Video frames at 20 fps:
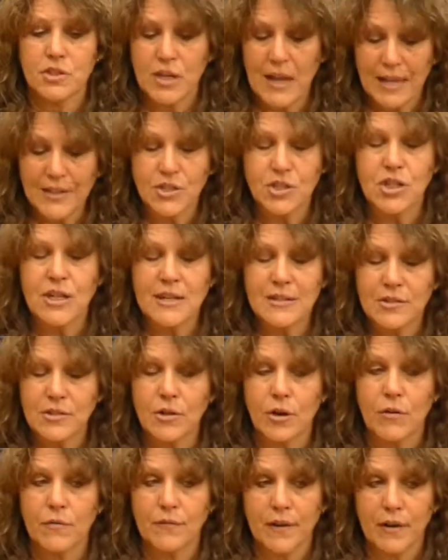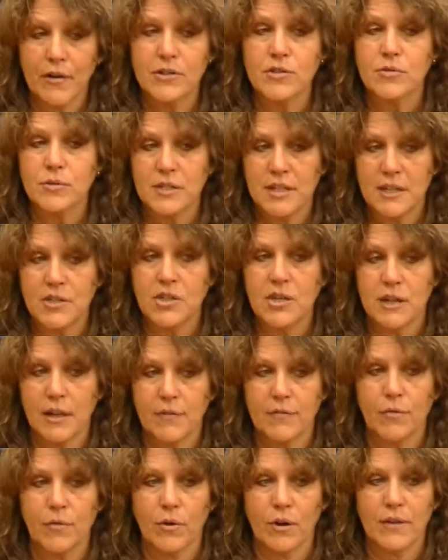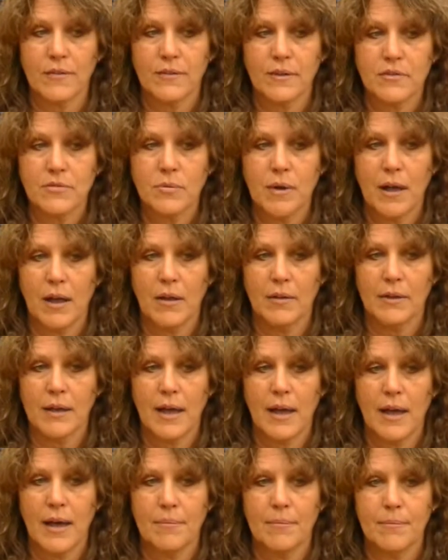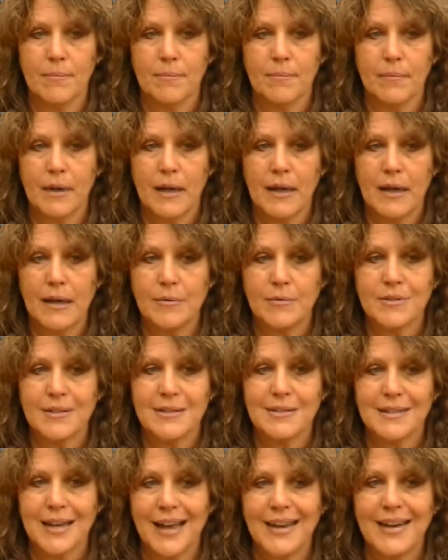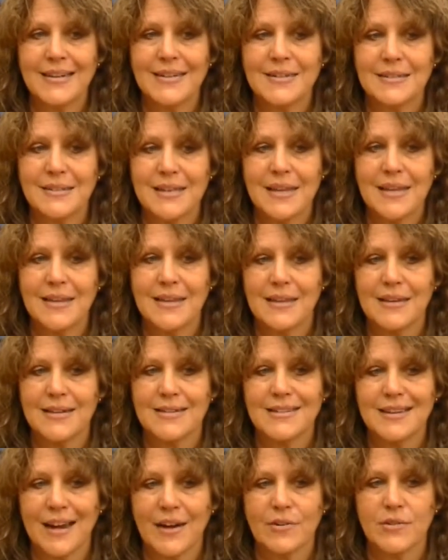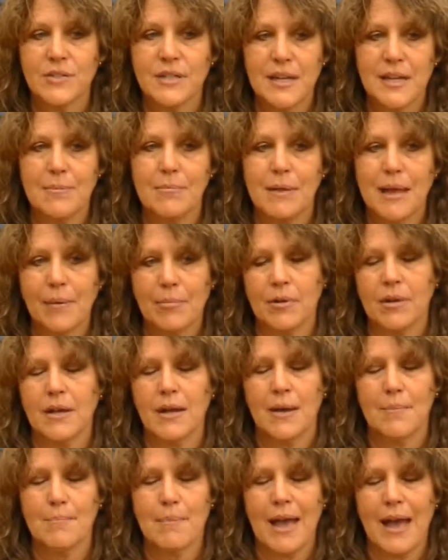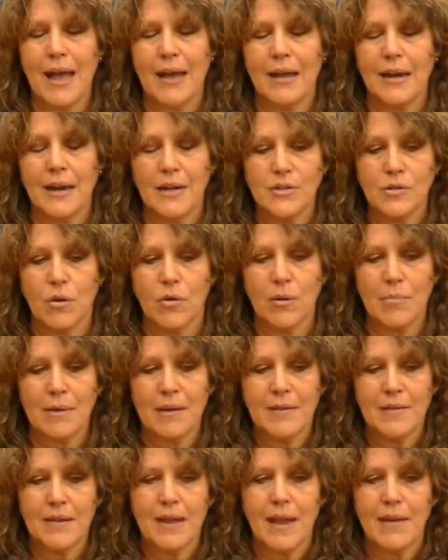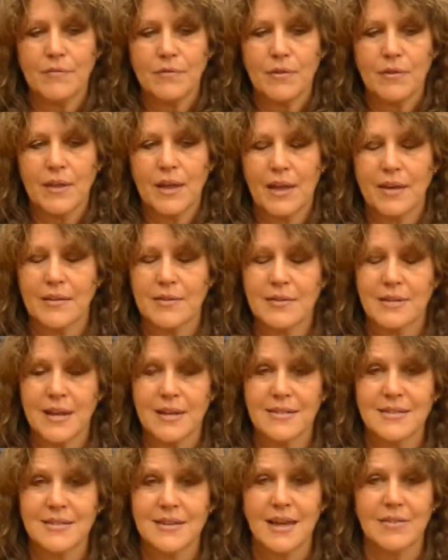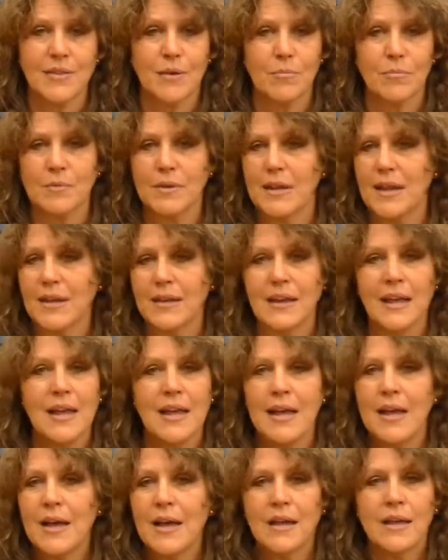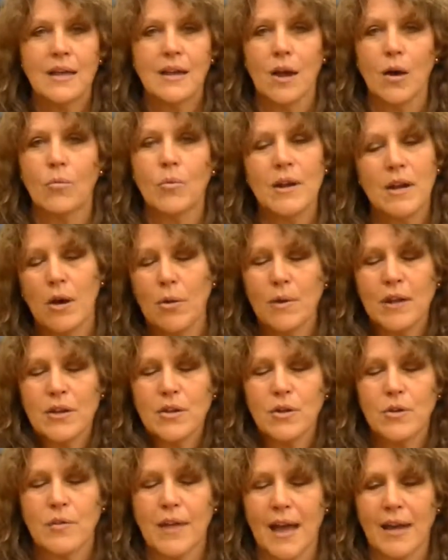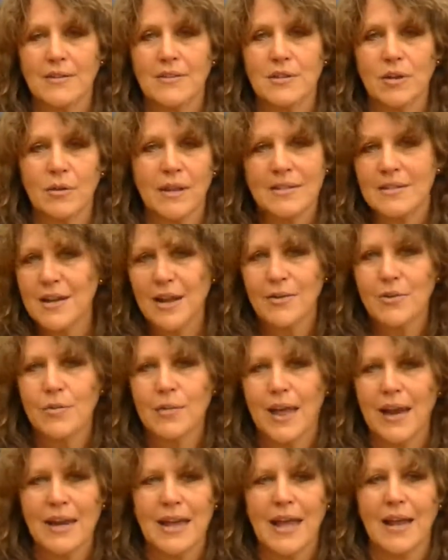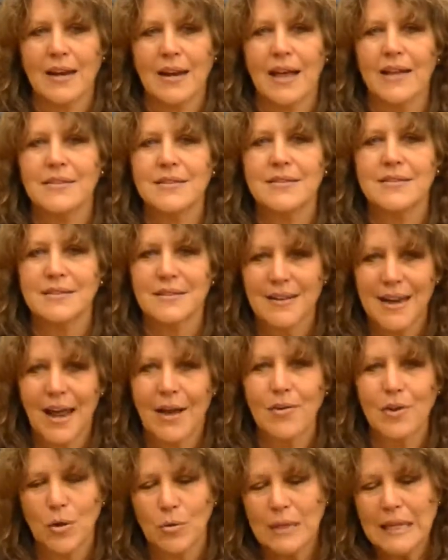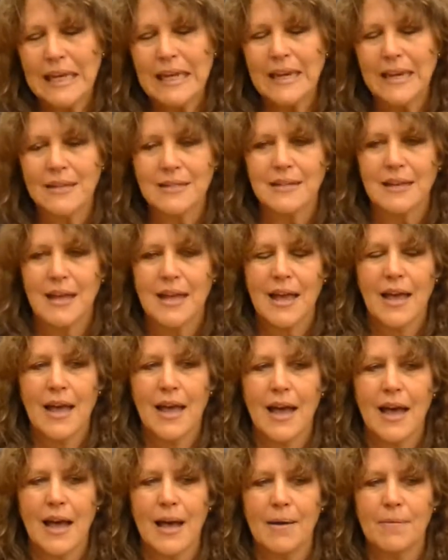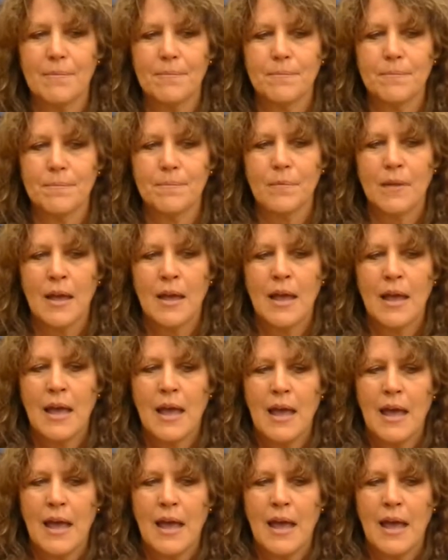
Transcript: And she served very strategically for us as well. It was exciting to see the entire team be able to come back, and I told them after the end of the second set that you know, we know we can do that, so let's not do that again. Let's now go lead it.